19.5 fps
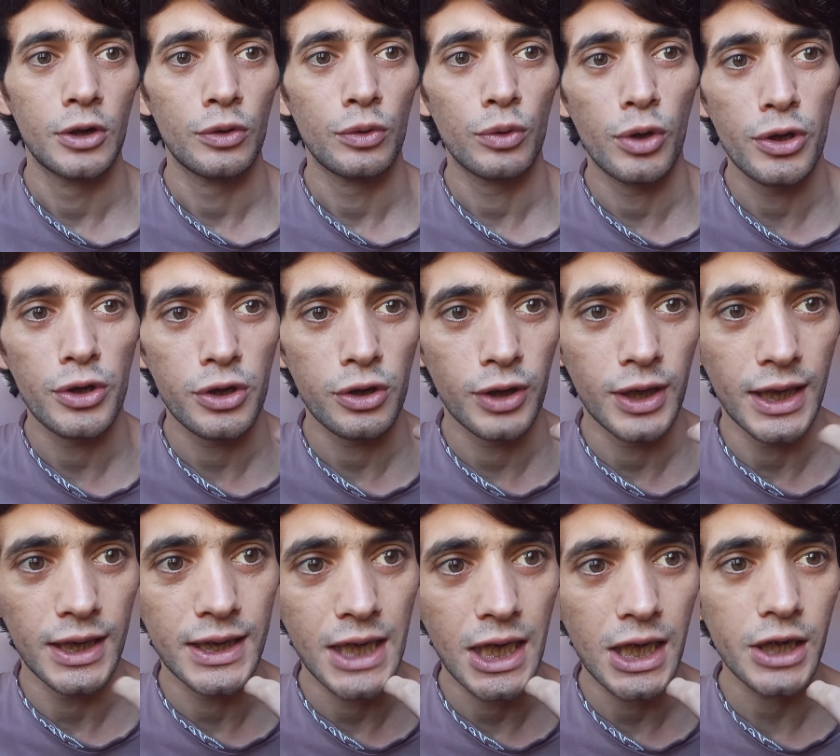Once you
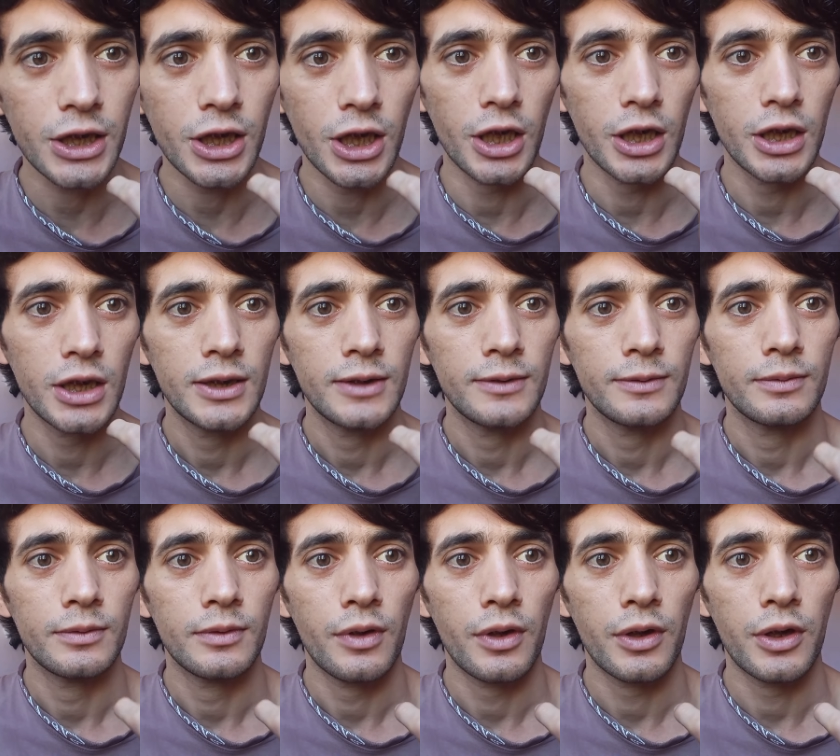get tartar,
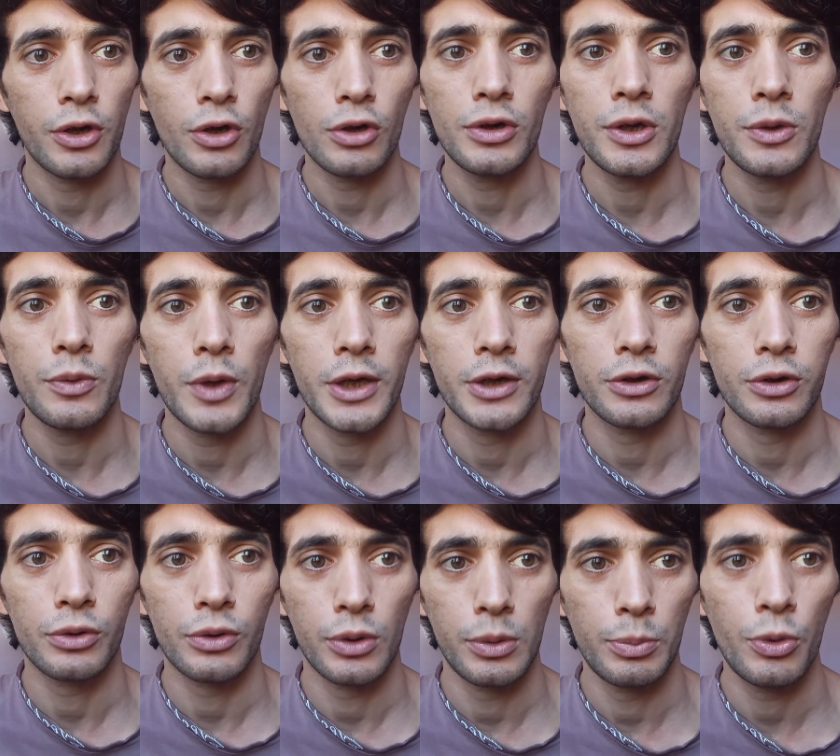the only way
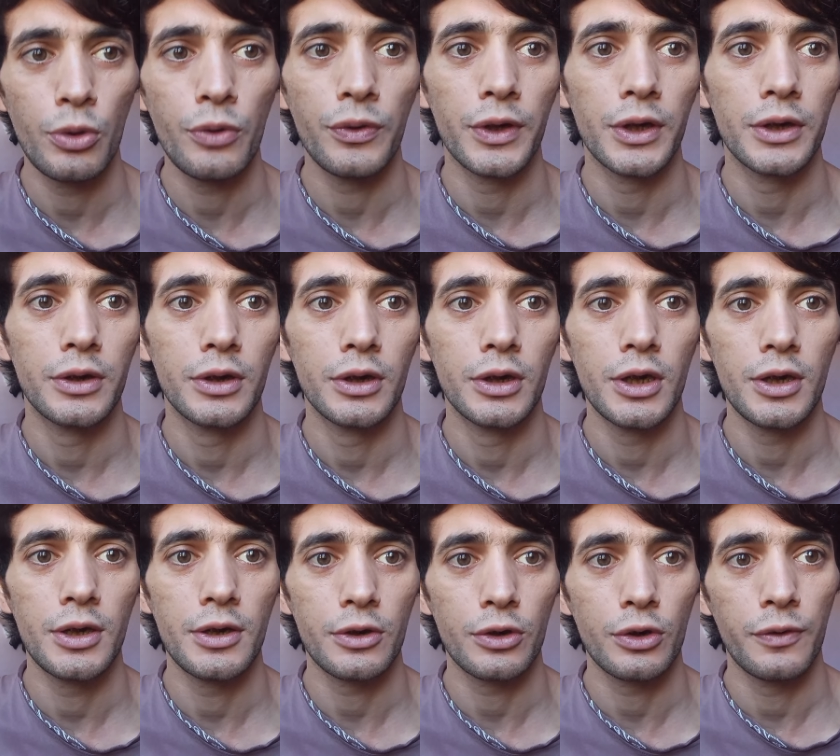to remove it
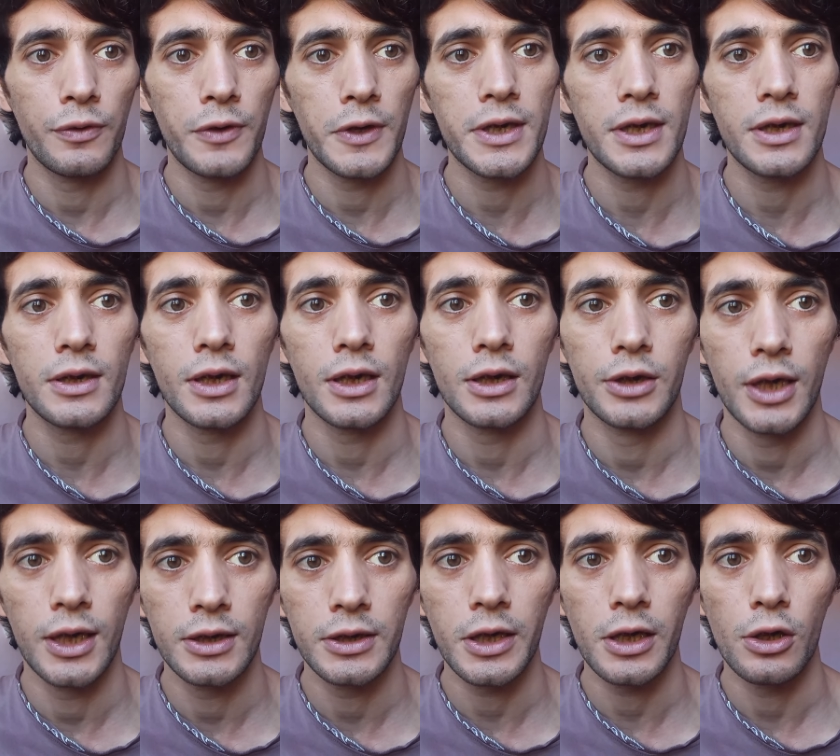is to visit a
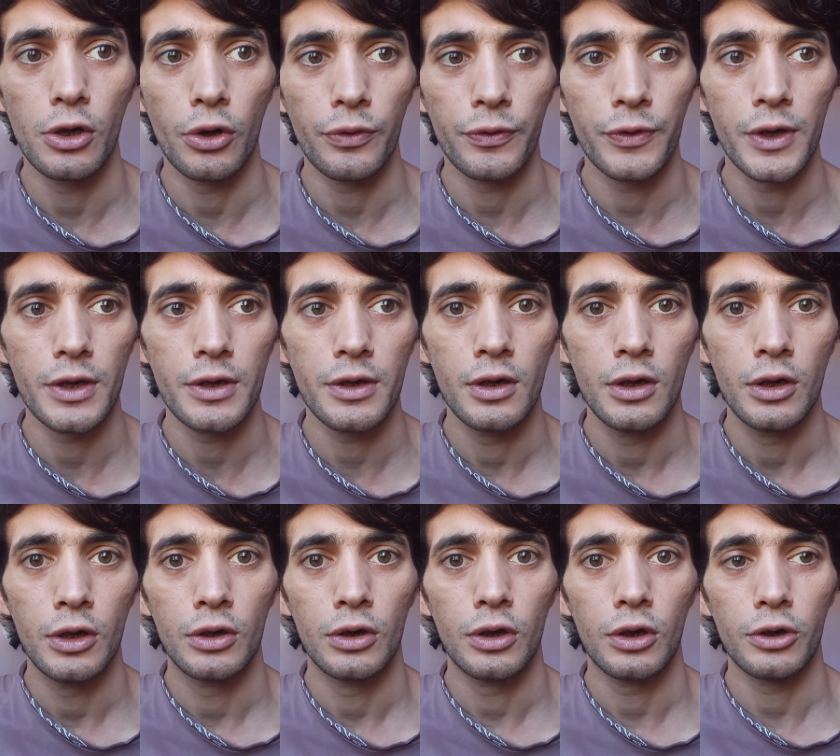dental office
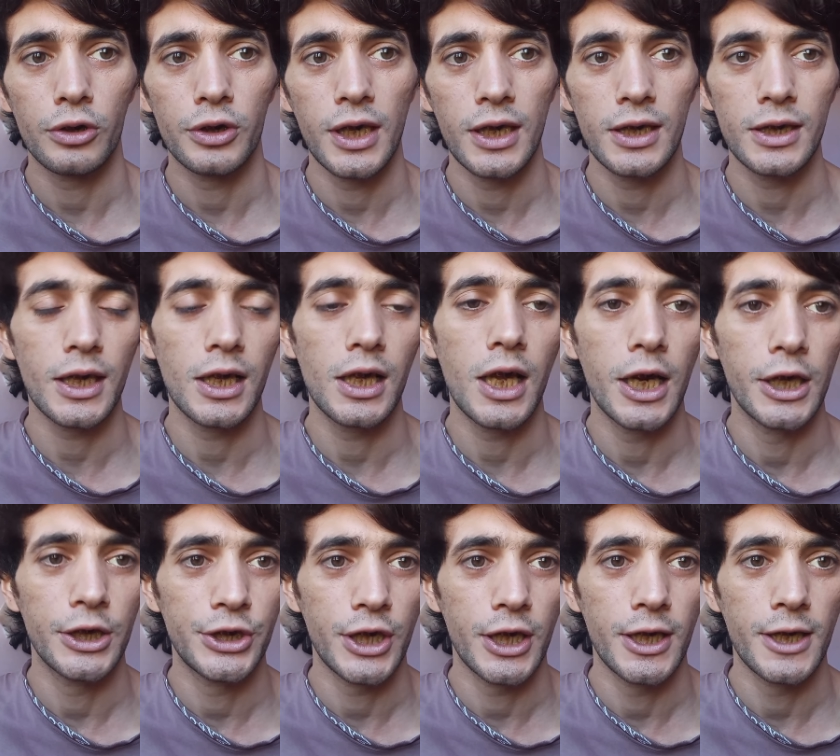or dental
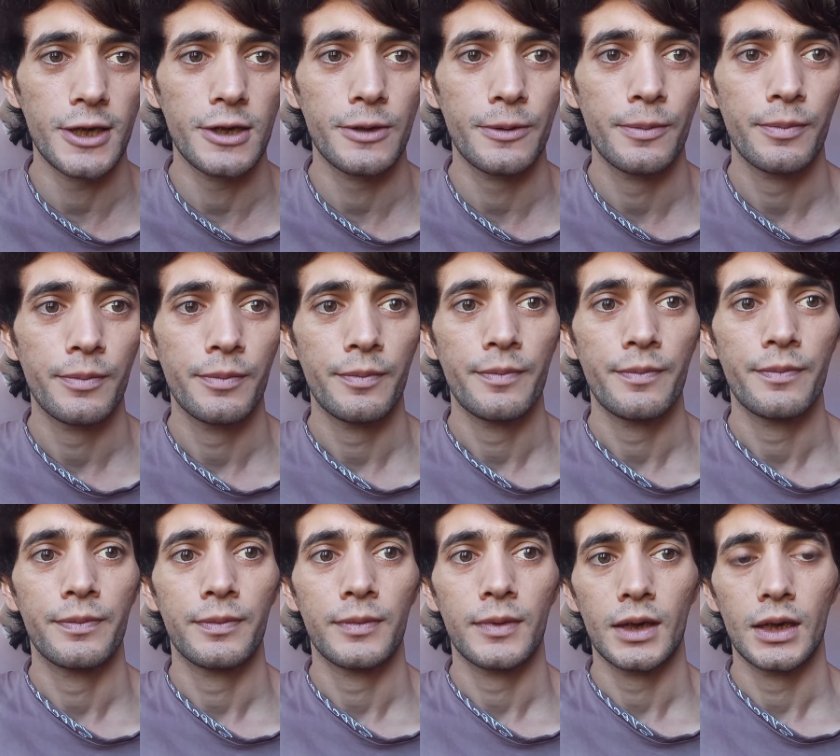hygienist.
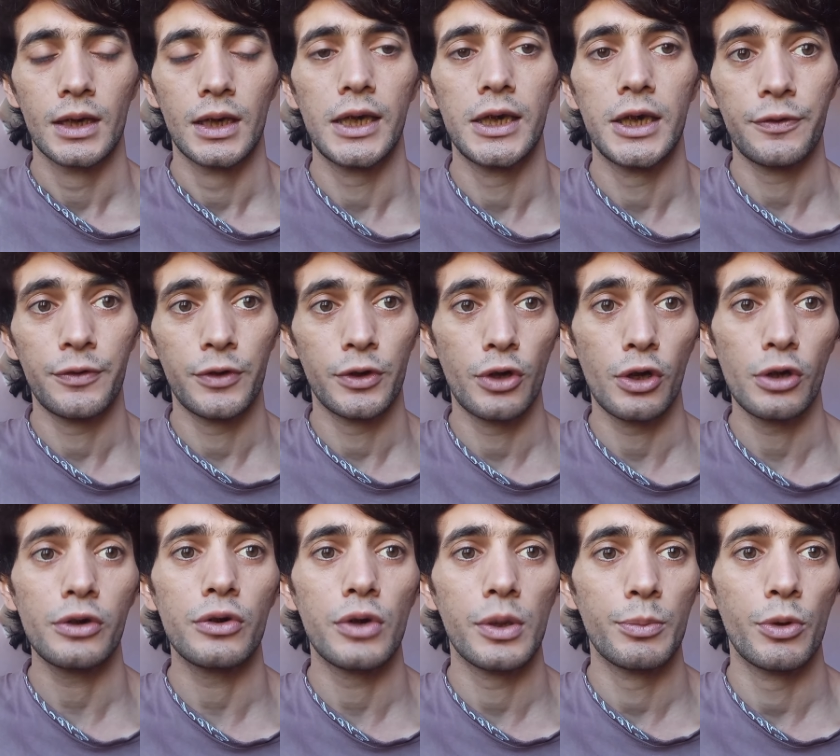And if you
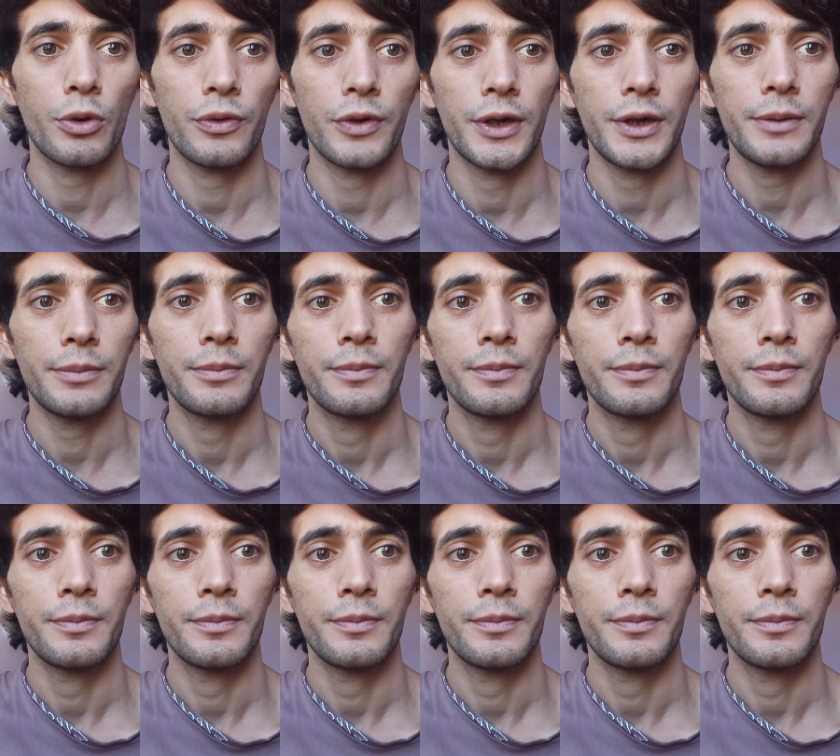don't remove it,